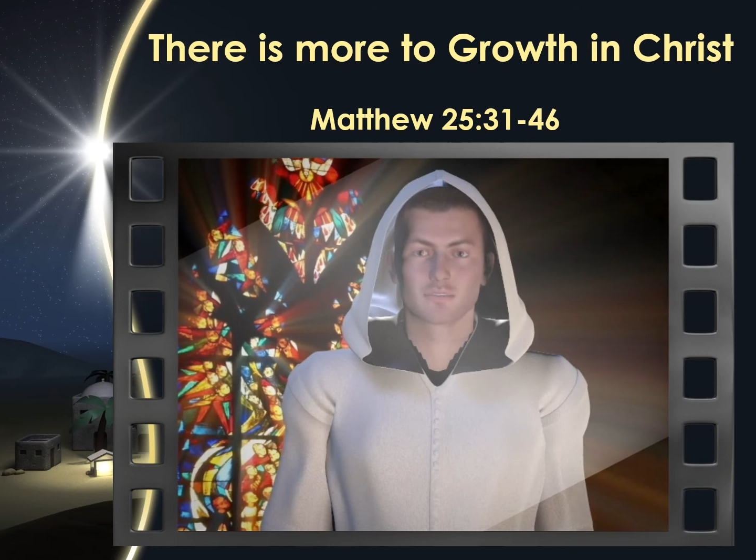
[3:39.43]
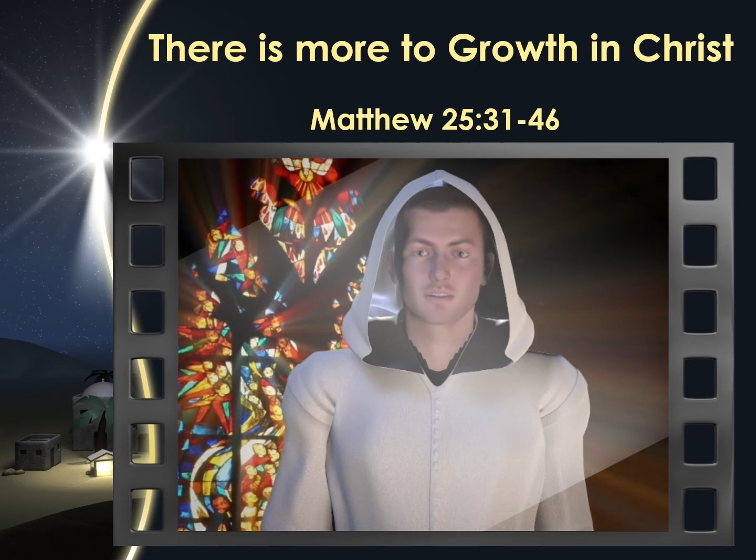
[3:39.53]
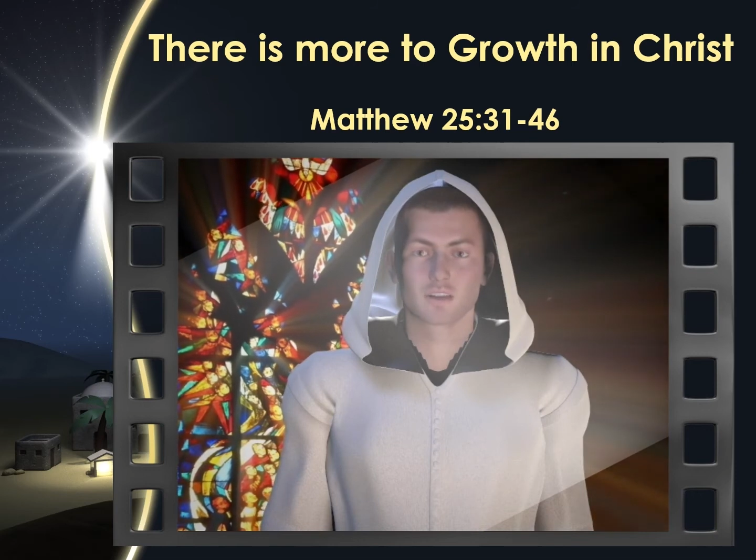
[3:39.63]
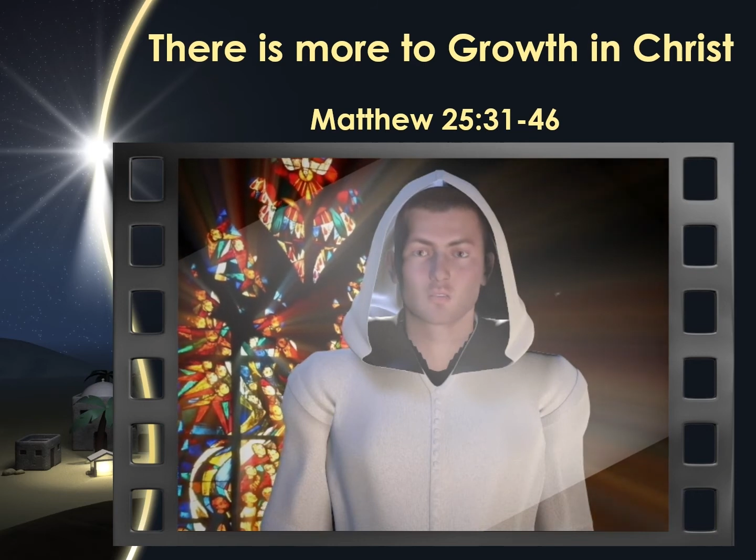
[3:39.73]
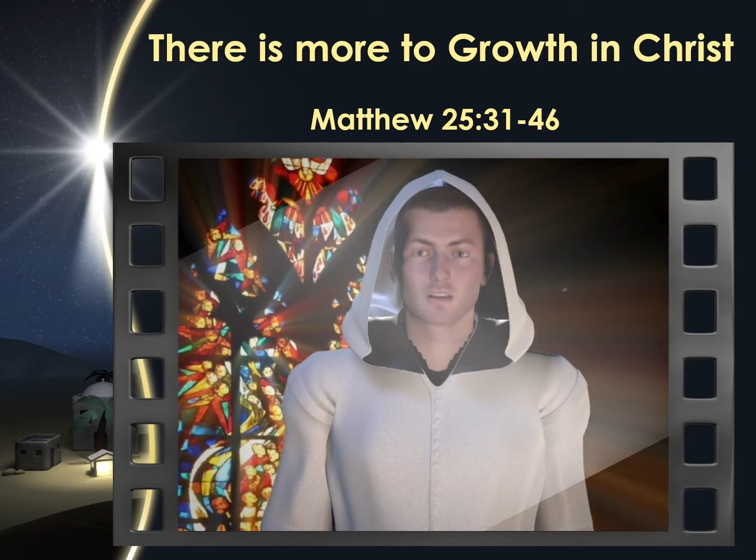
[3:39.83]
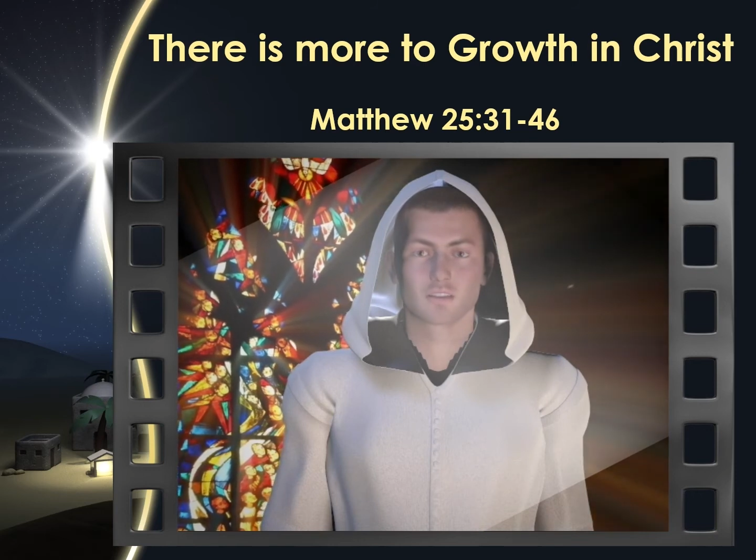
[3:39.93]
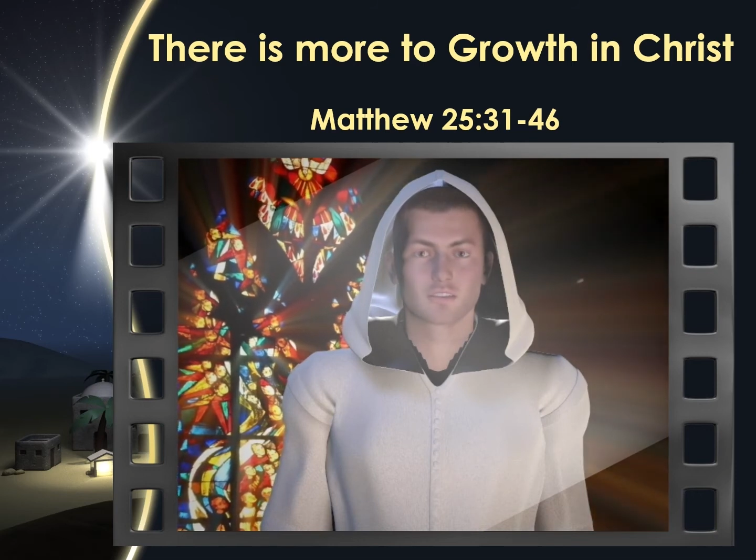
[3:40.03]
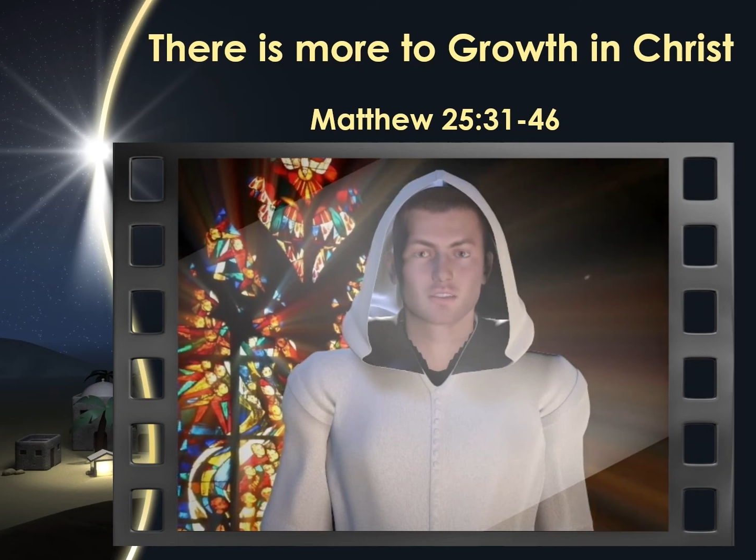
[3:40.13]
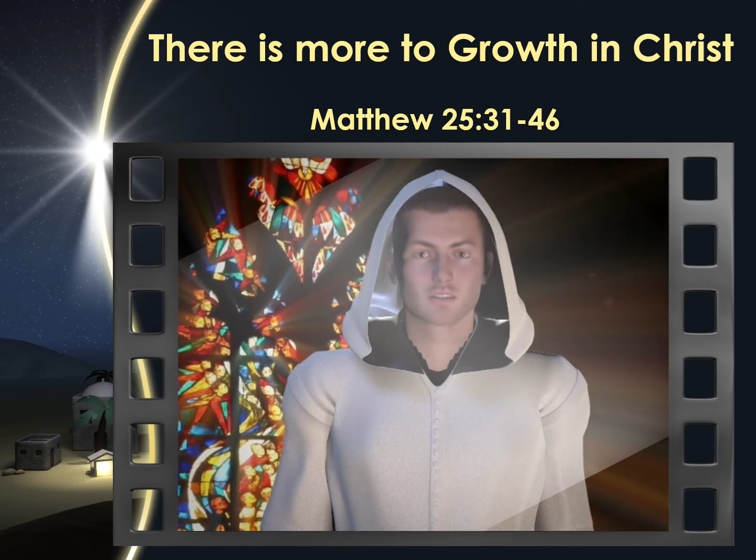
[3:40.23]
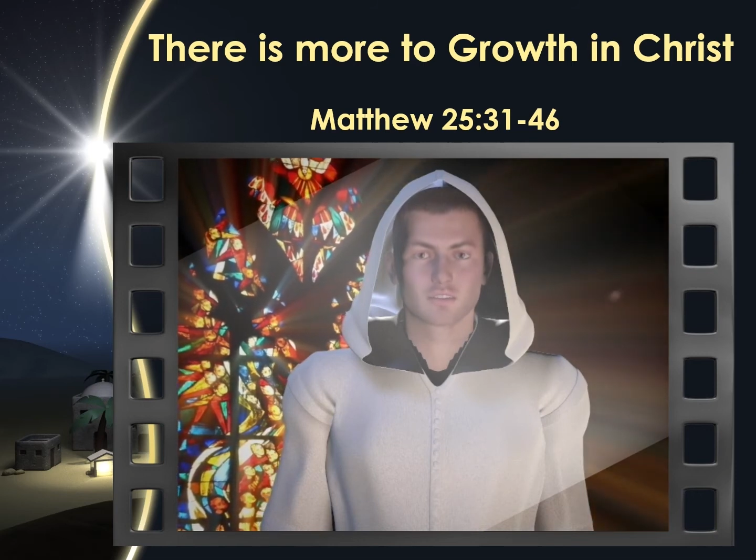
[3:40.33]
I
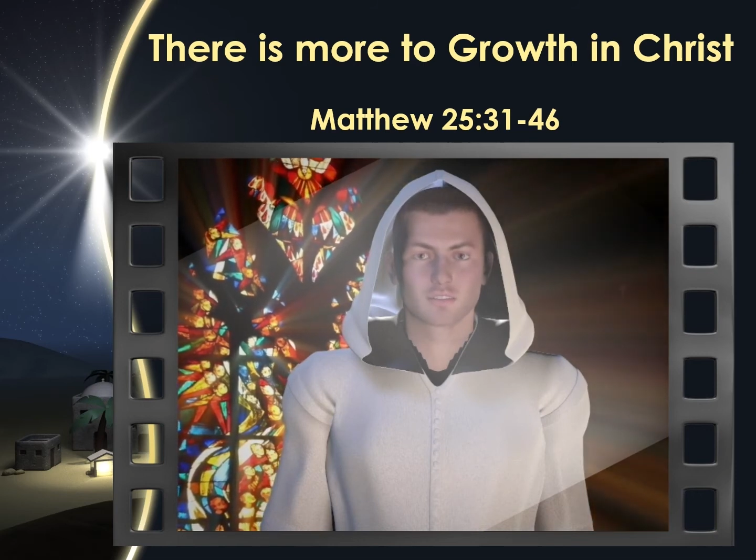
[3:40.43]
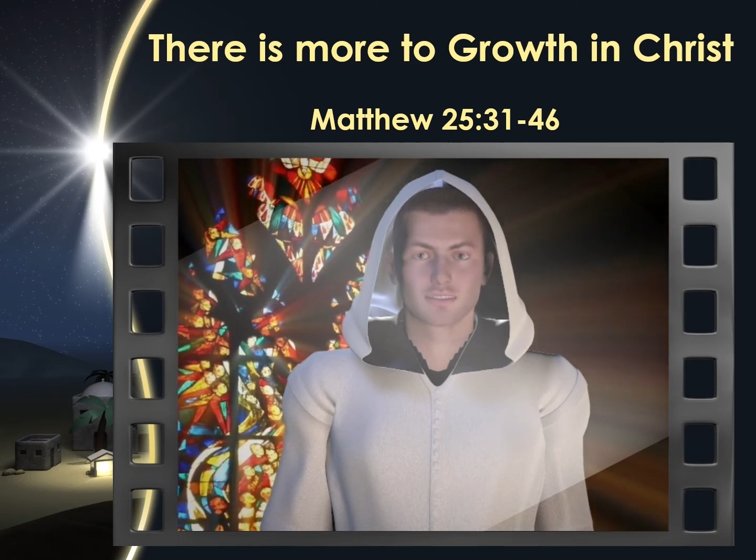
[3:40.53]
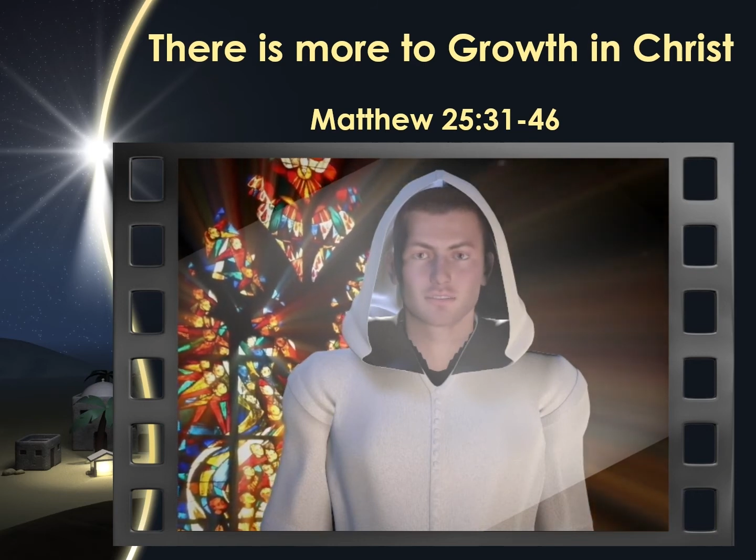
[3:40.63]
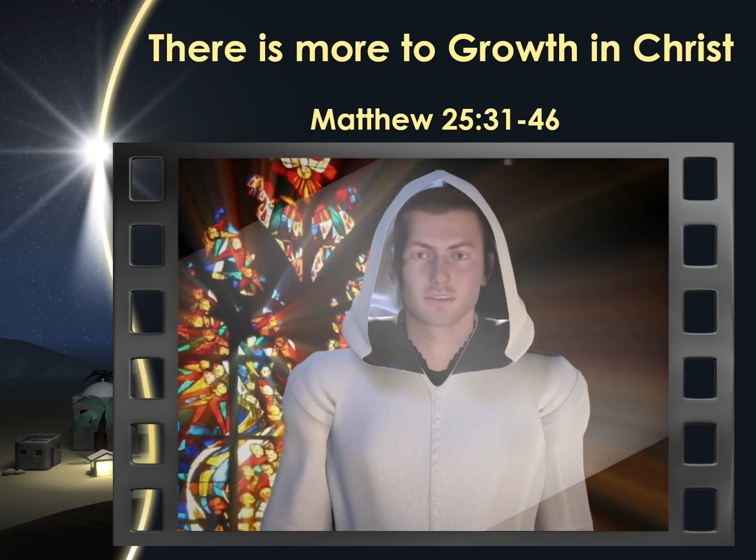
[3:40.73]
was thirsty,